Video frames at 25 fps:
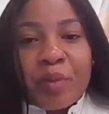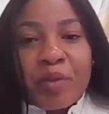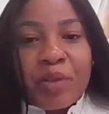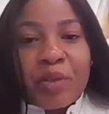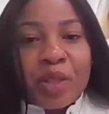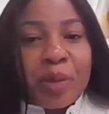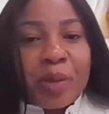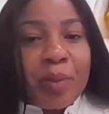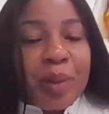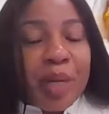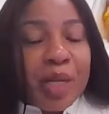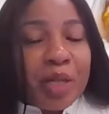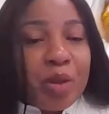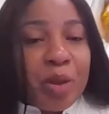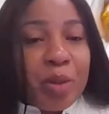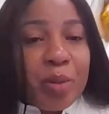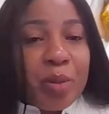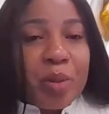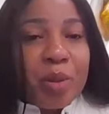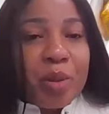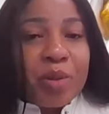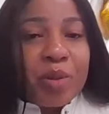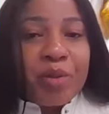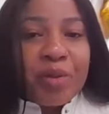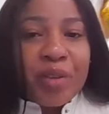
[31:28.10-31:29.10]
for the past
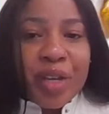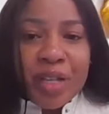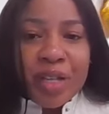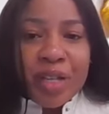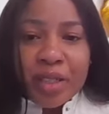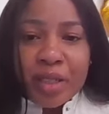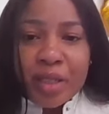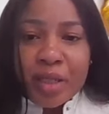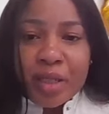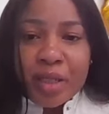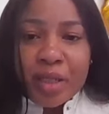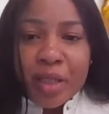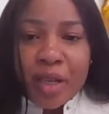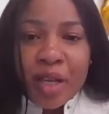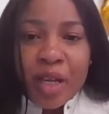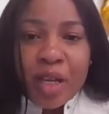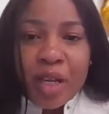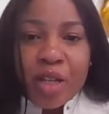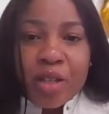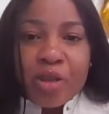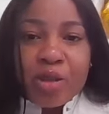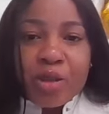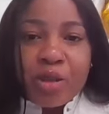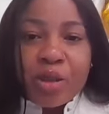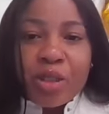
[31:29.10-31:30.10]
couple of years.
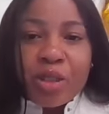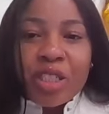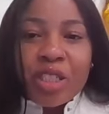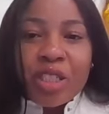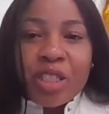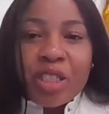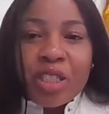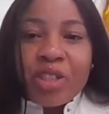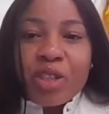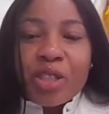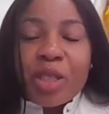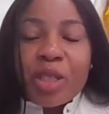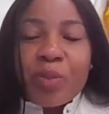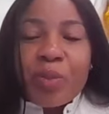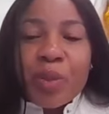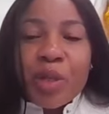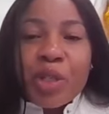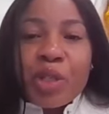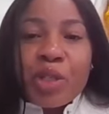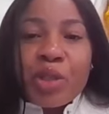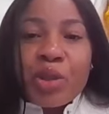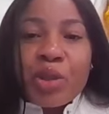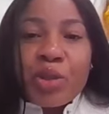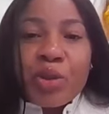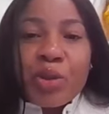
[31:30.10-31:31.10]
So this just
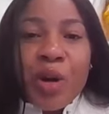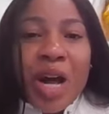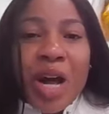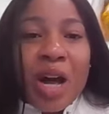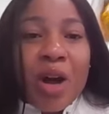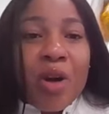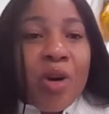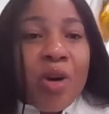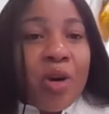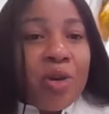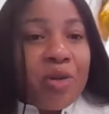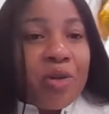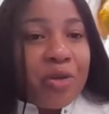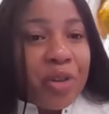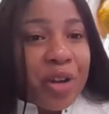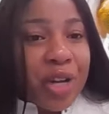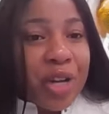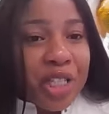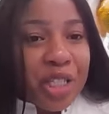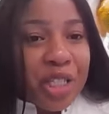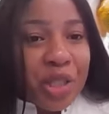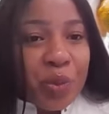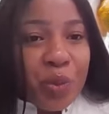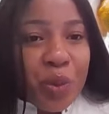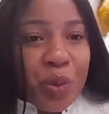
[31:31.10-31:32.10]
speaks to our
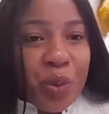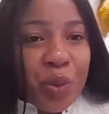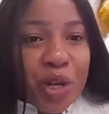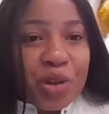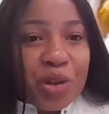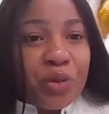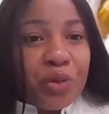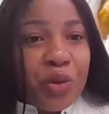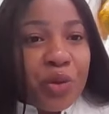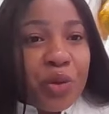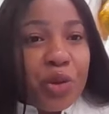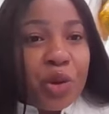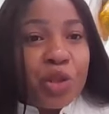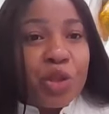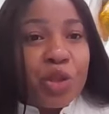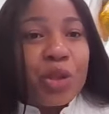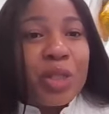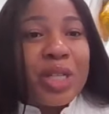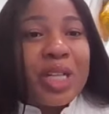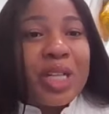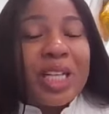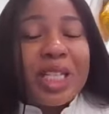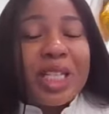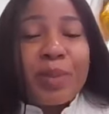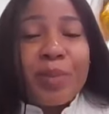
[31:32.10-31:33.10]
coverage. We are not focused
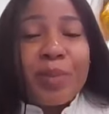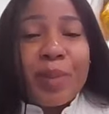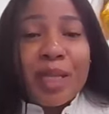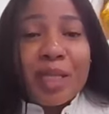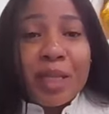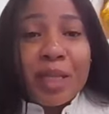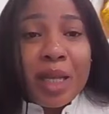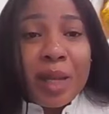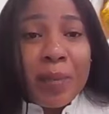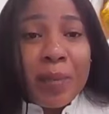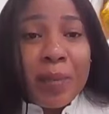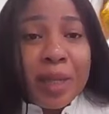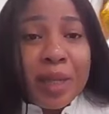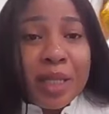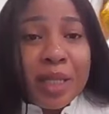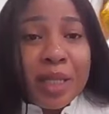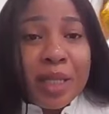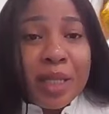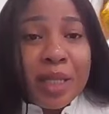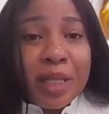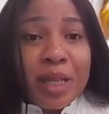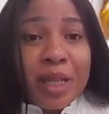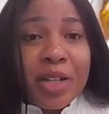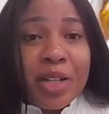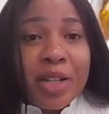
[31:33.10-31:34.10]
on a
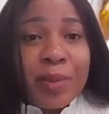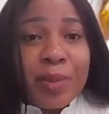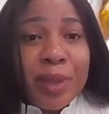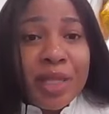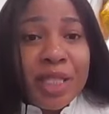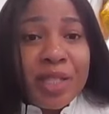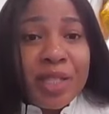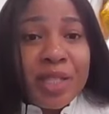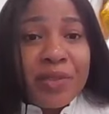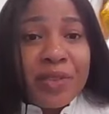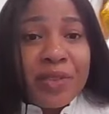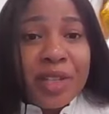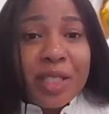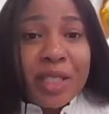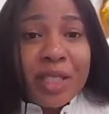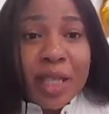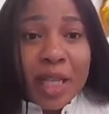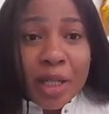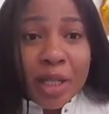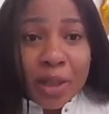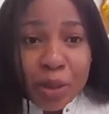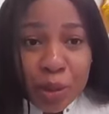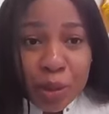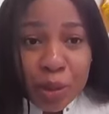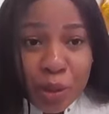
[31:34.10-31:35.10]
specific
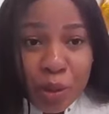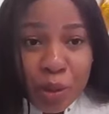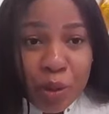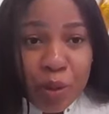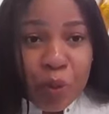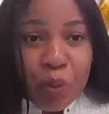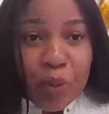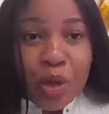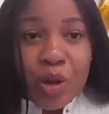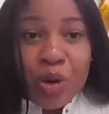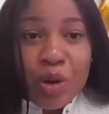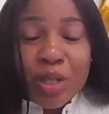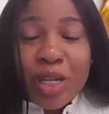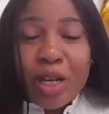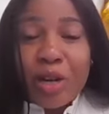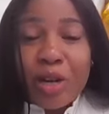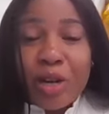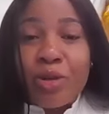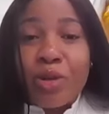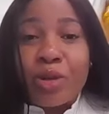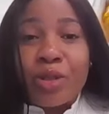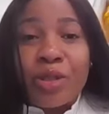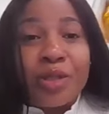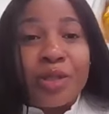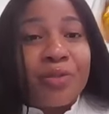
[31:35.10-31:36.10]
sector. We cut
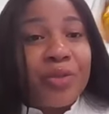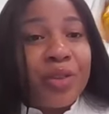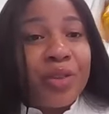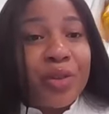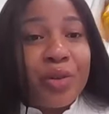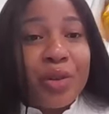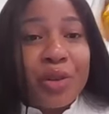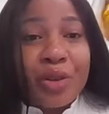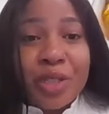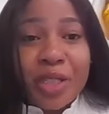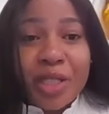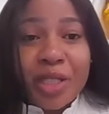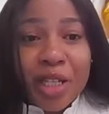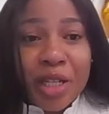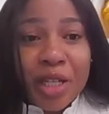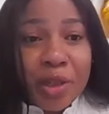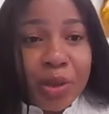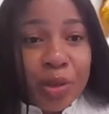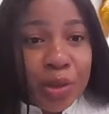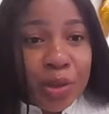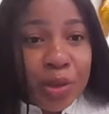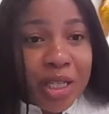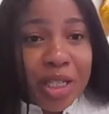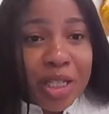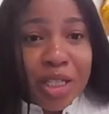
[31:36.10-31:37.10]
across various
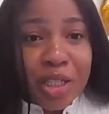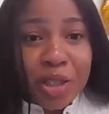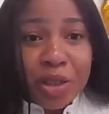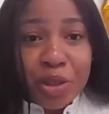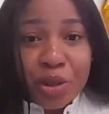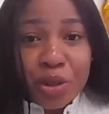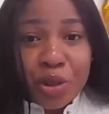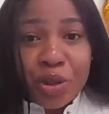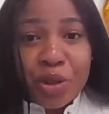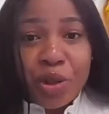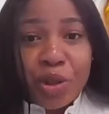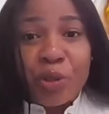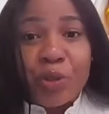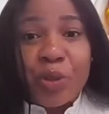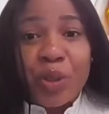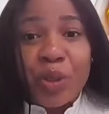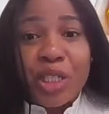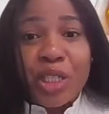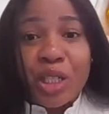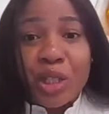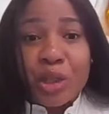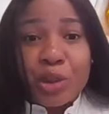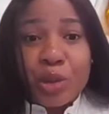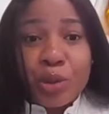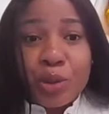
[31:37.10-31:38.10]
sectors and industries,
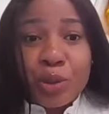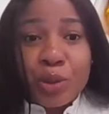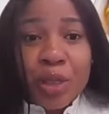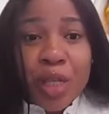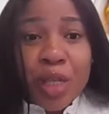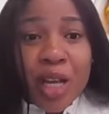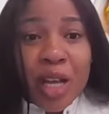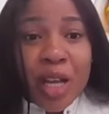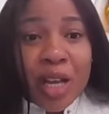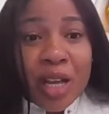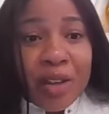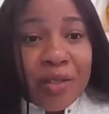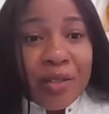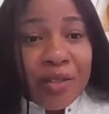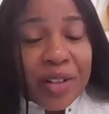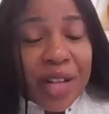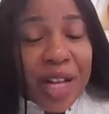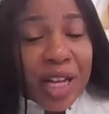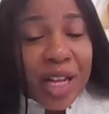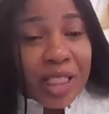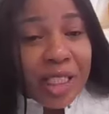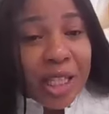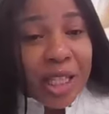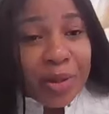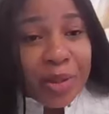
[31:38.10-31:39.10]
which include
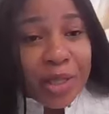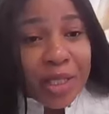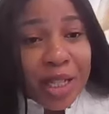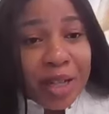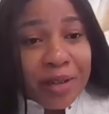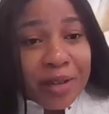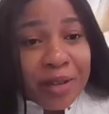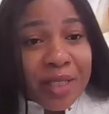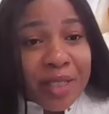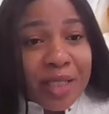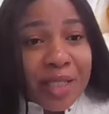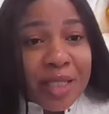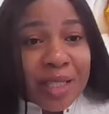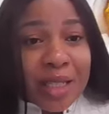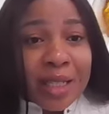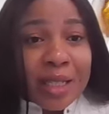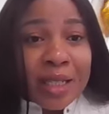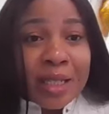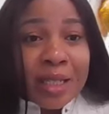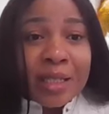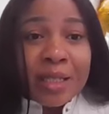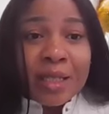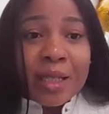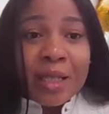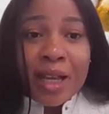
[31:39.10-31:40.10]
financial
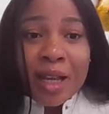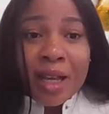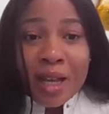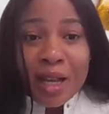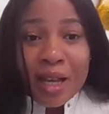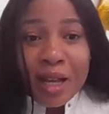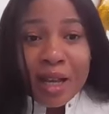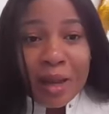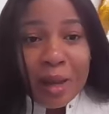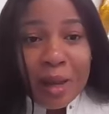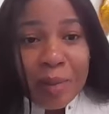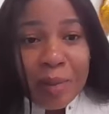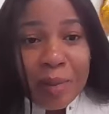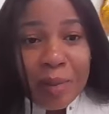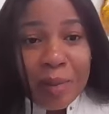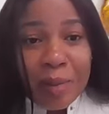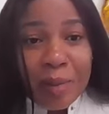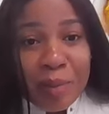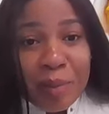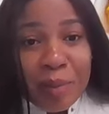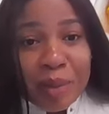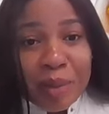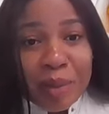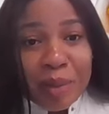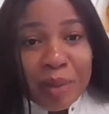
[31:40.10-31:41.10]
services,
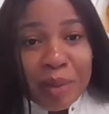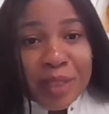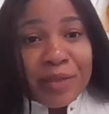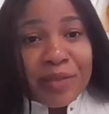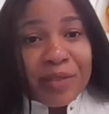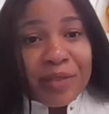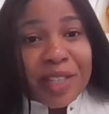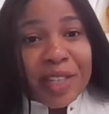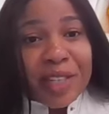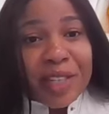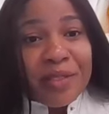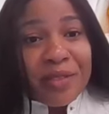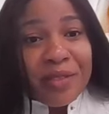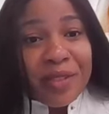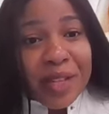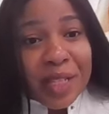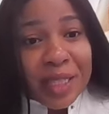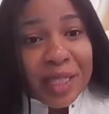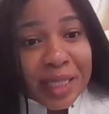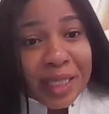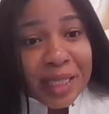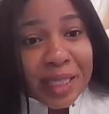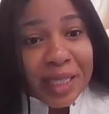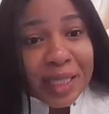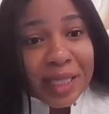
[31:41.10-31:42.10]
specifically
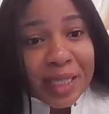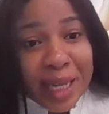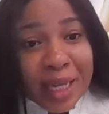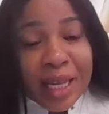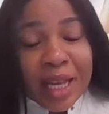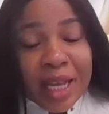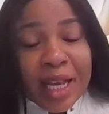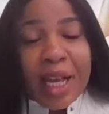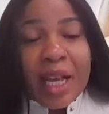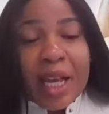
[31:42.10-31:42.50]
fintech,